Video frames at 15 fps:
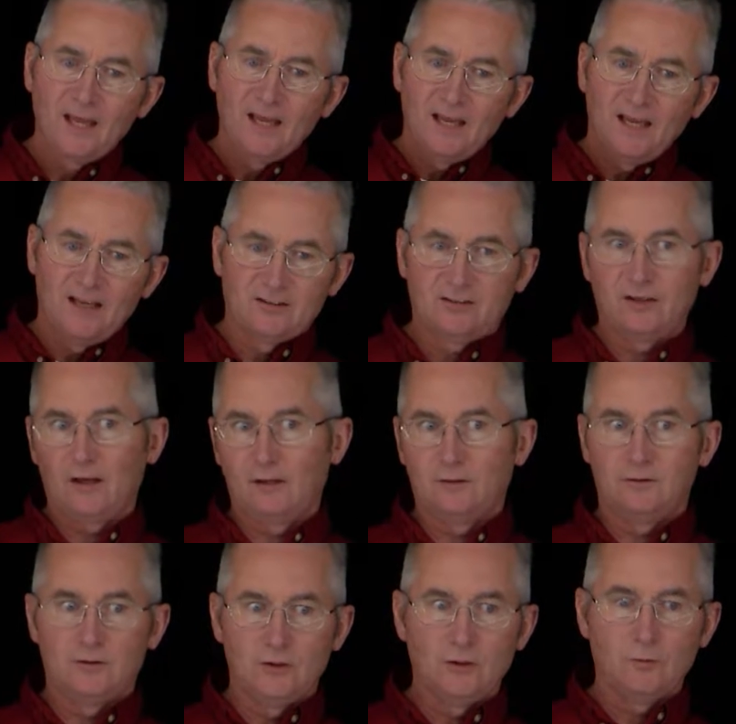and say,
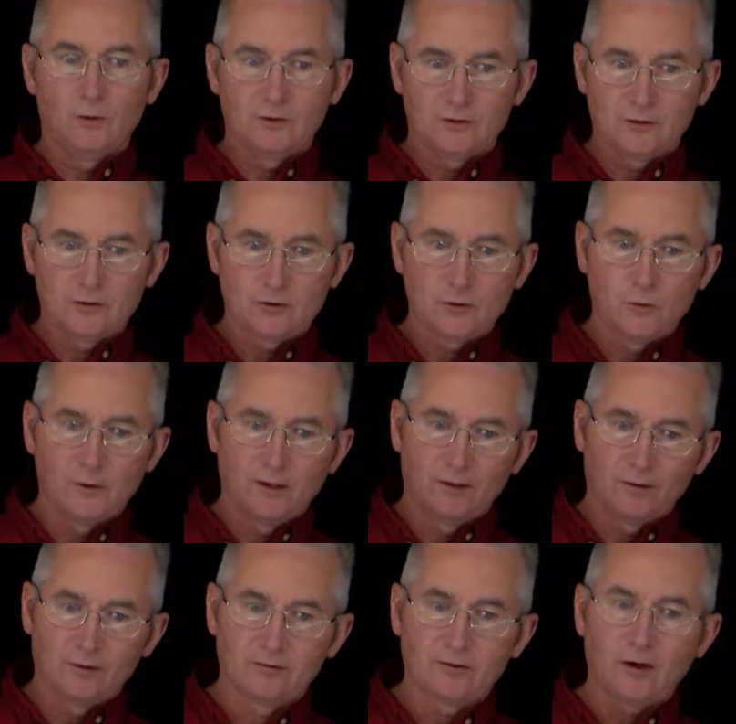gee, what's this doing
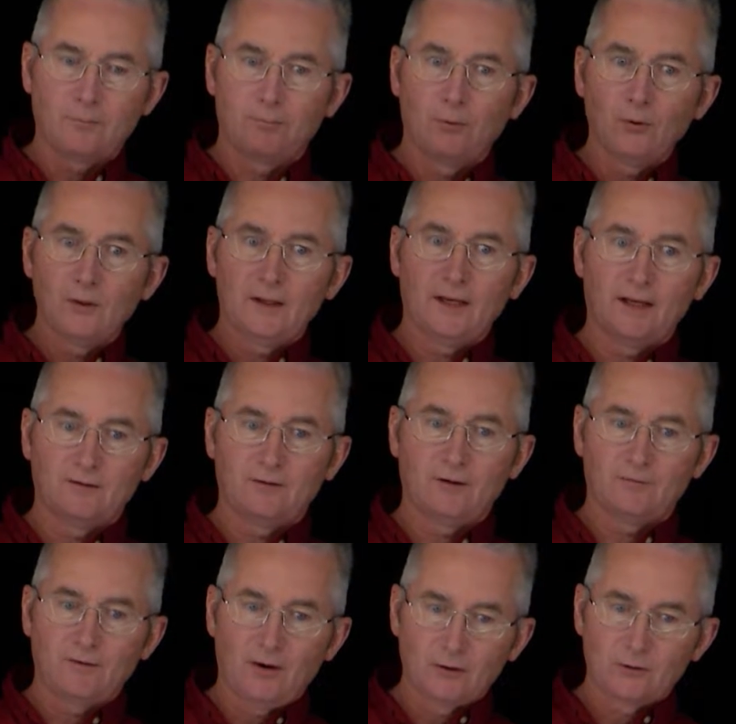here, and start pulling that
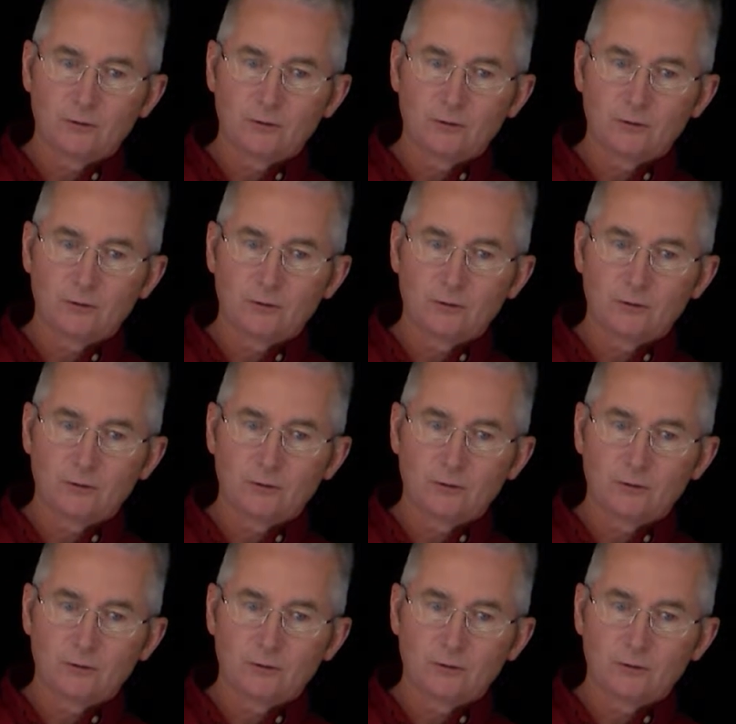stuff out.